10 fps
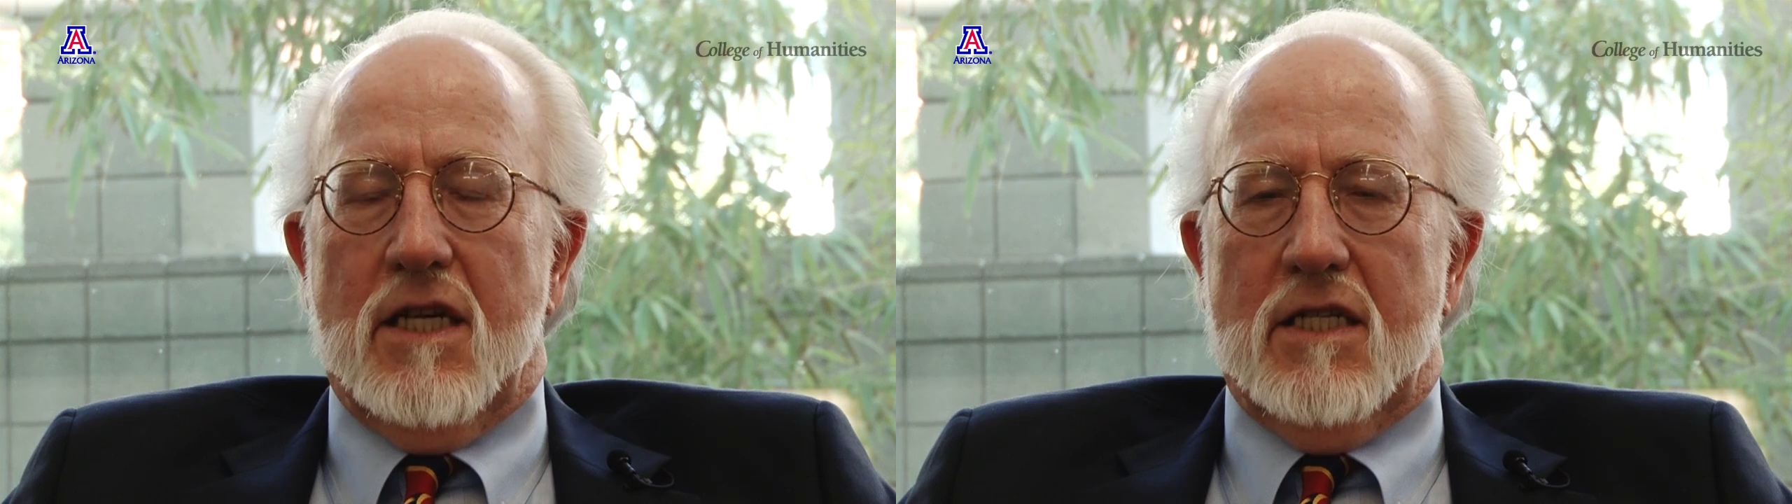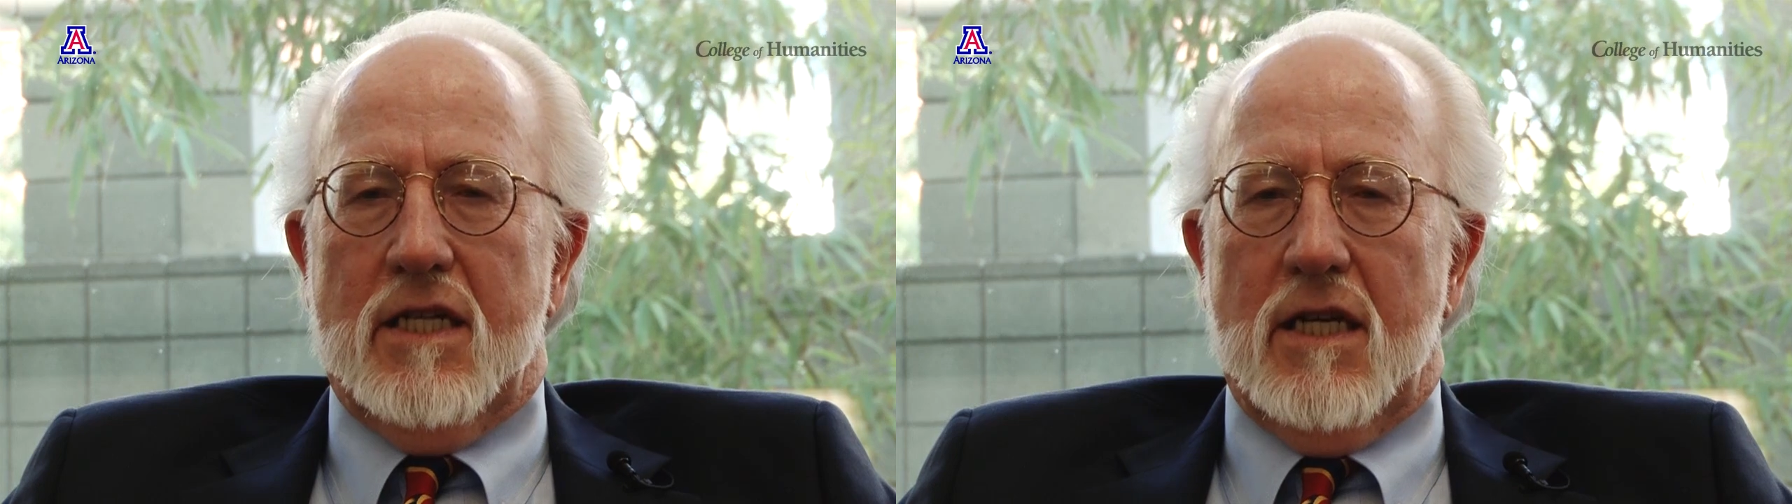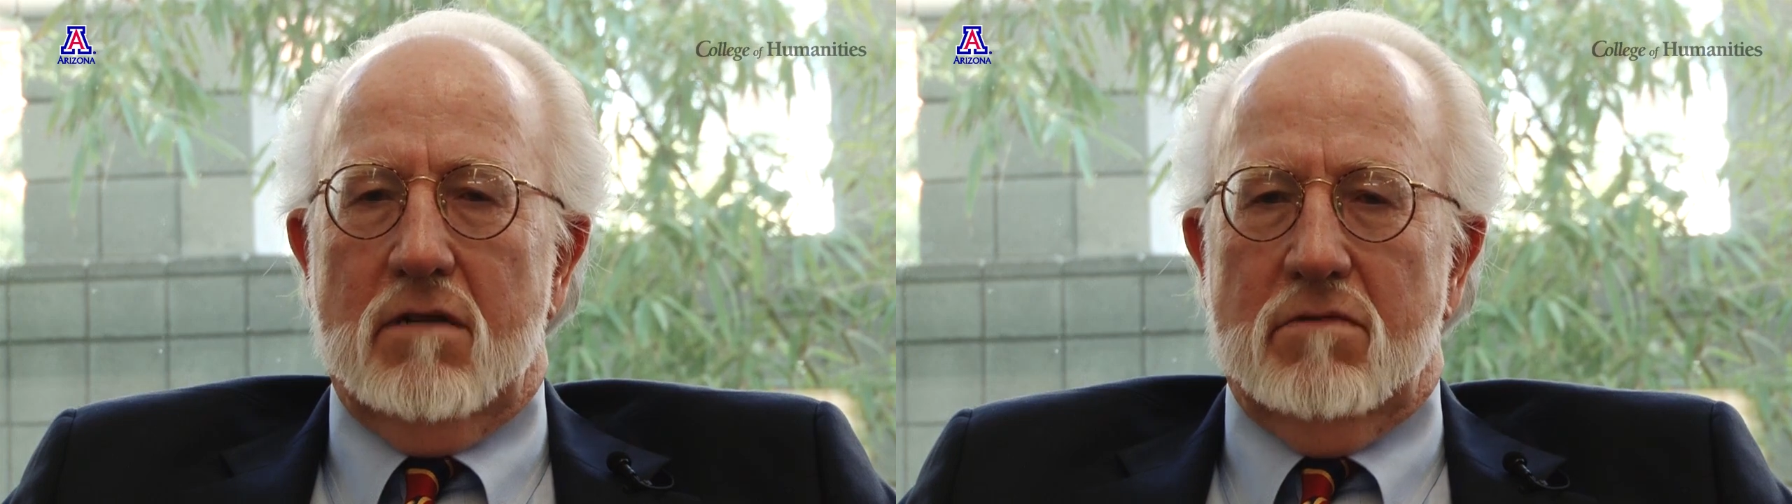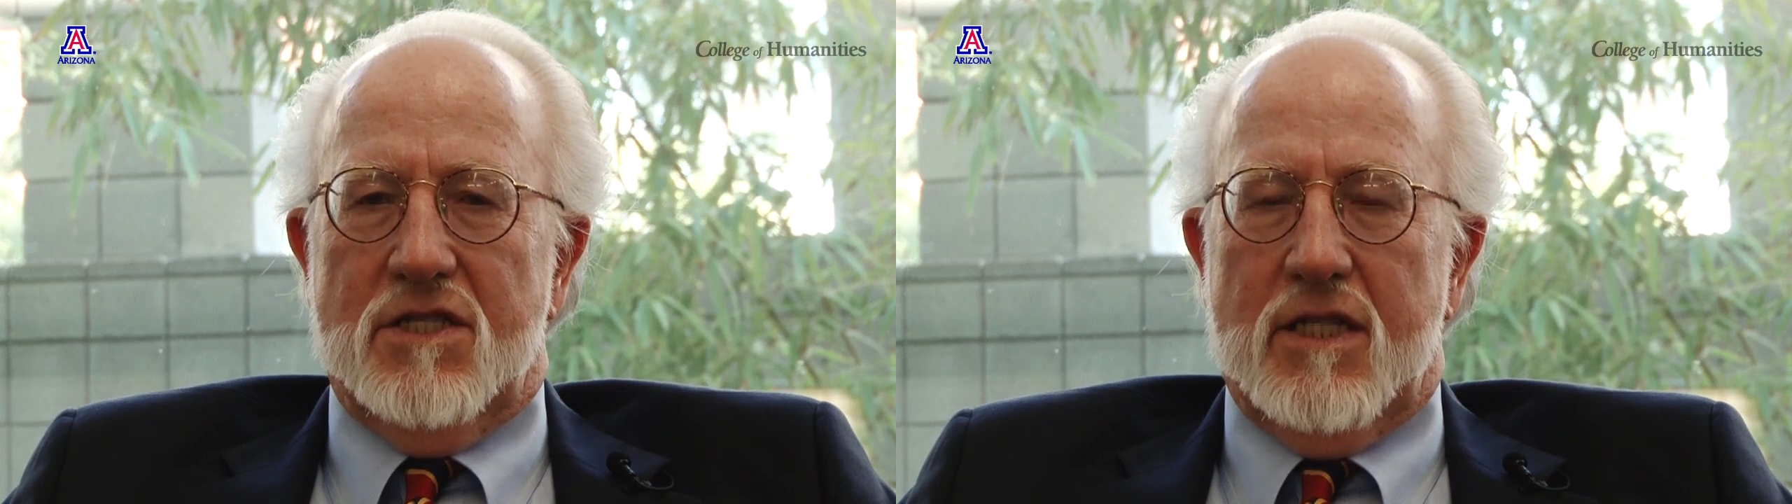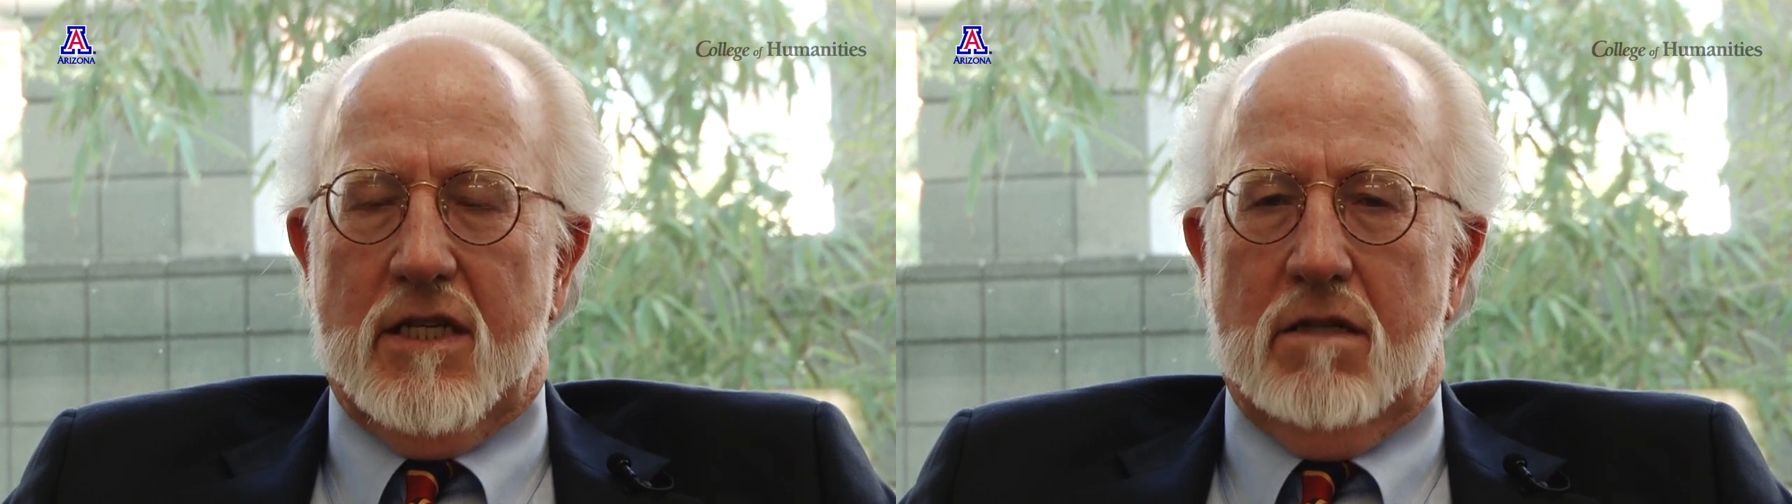until it was
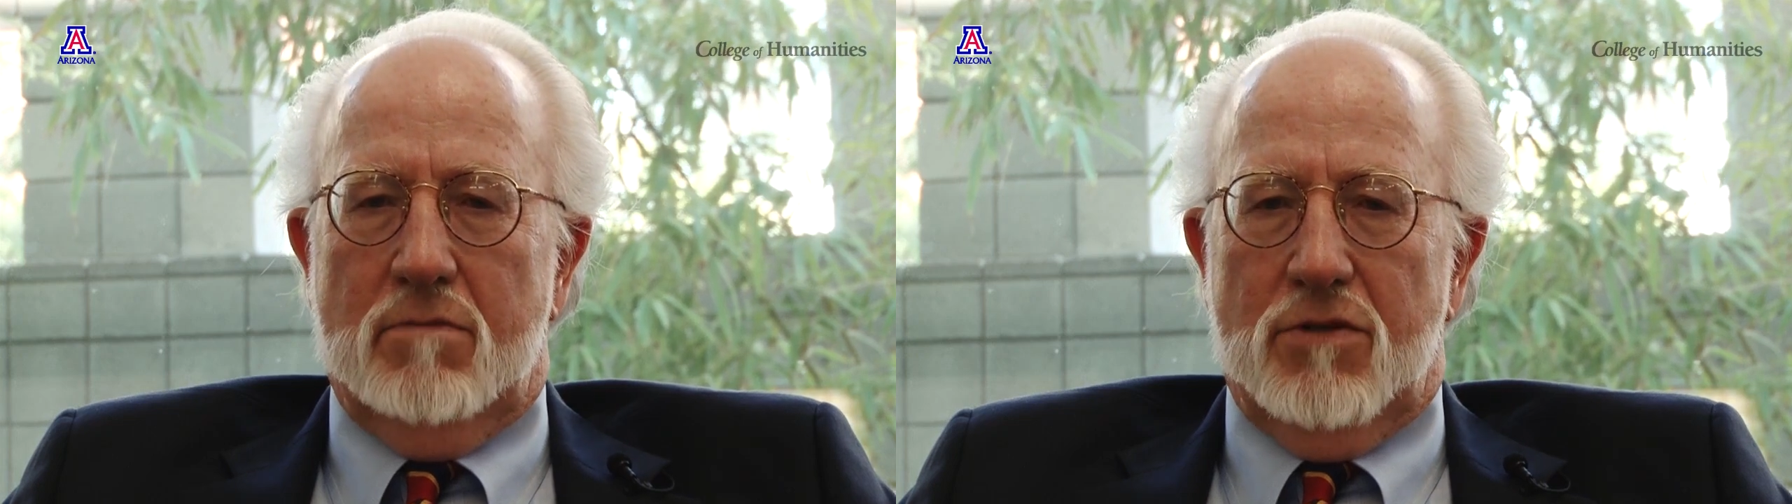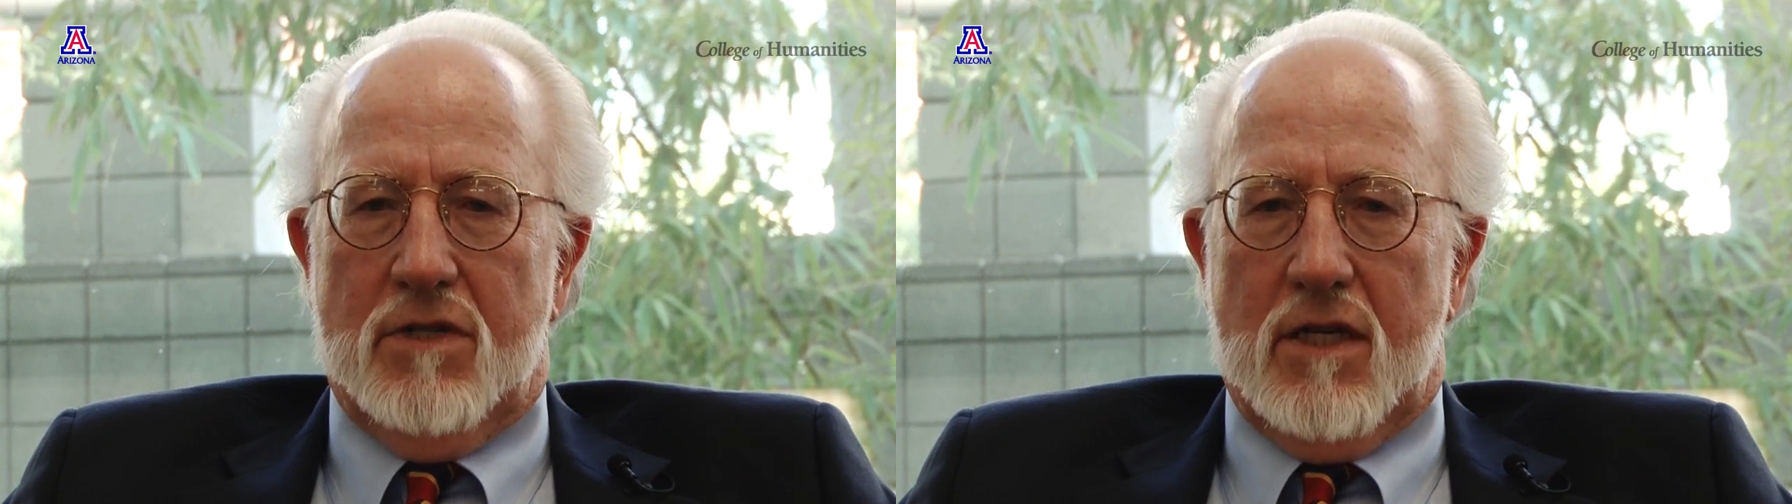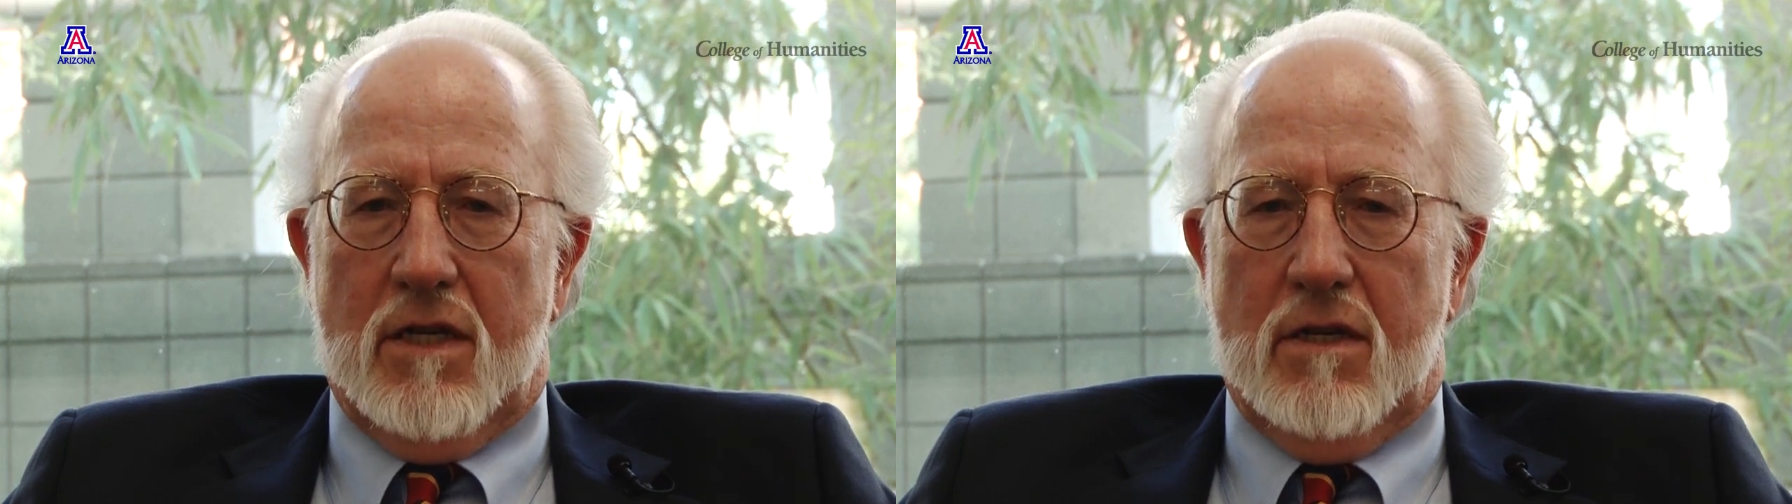set to music.